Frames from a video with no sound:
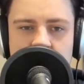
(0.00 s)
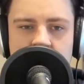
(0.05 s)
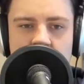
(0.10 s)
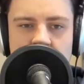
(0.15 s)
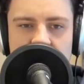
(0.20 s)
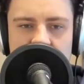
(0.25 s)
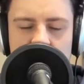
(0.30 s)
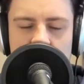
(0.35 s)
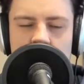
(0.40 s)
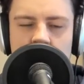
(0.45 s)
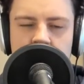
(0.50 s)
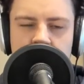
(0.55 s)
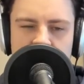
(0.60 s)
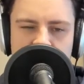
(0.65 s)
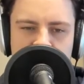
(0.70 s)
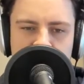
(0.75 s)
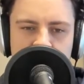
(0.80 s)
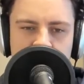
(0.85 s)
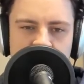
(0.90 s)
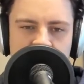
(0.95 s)
I think a lot of
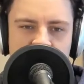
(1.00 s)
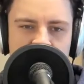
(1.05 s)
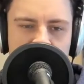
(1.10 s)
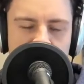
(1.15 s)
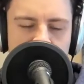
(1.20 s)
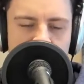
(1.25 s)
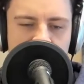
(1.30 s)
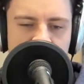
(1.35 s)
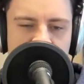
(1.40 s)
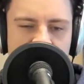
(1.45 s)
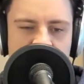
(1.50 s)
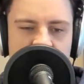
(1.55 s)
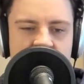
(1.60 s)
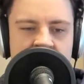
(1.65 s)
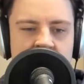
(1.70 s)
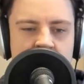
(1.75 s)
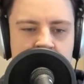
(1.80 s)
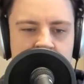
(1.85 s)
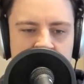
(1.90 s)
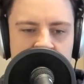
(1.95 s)
people were surprised at
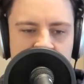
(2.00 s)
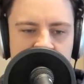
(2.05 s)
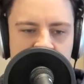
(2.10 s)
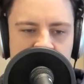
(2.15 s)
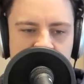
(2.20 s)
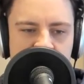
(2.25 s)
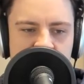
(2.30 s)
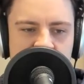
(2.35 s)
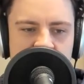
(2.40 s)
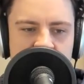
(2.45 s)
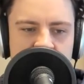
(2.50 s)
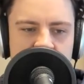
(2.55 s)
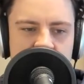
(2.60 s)
that because